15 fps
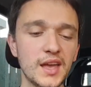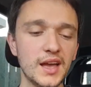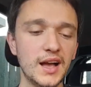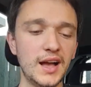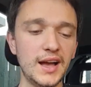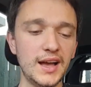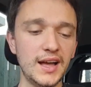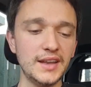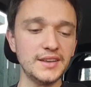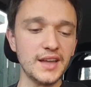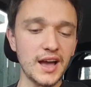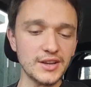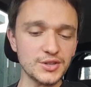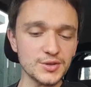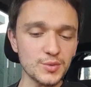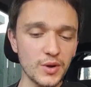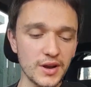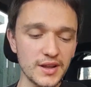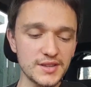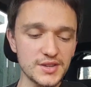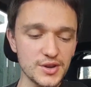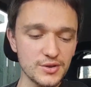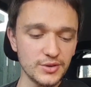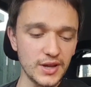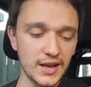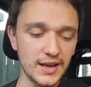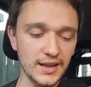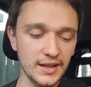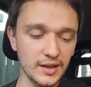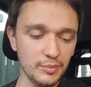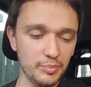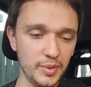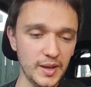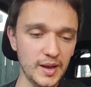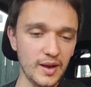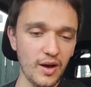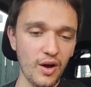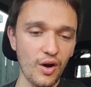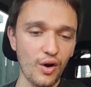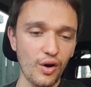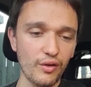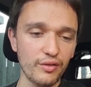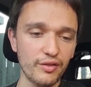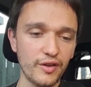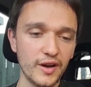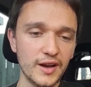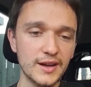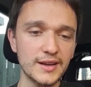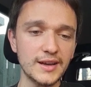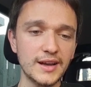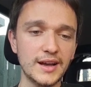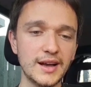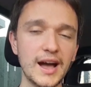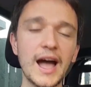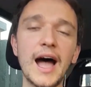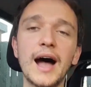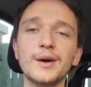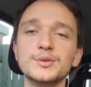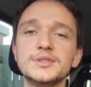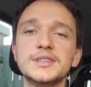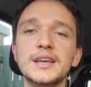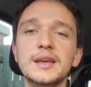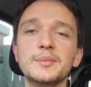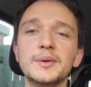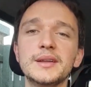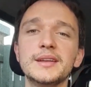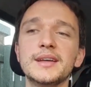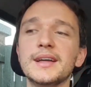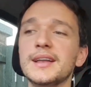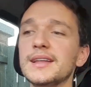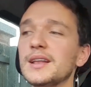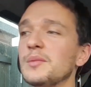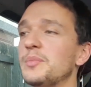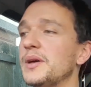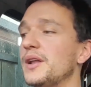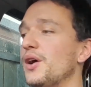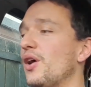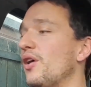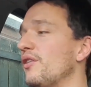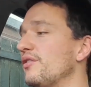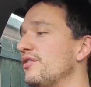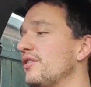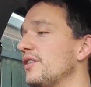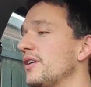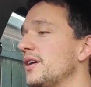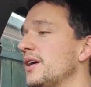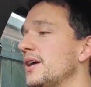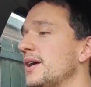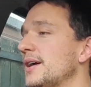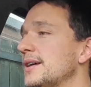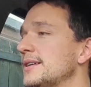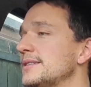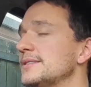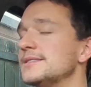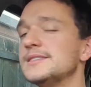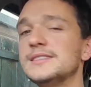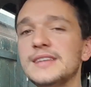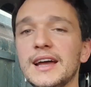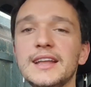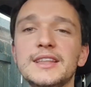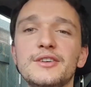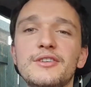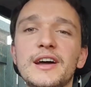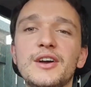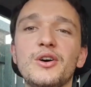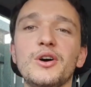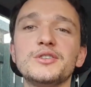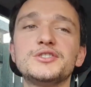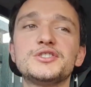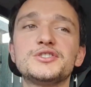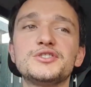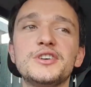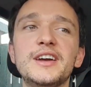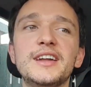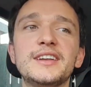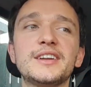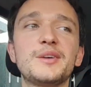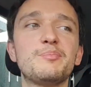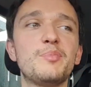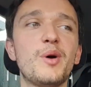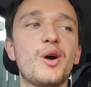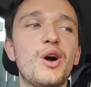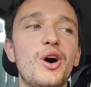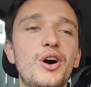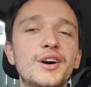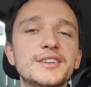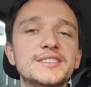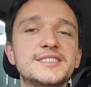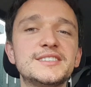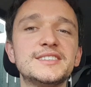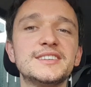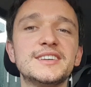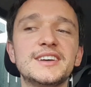And I just want to do a little bit of housekeeping, a little bit of setting the record straight, because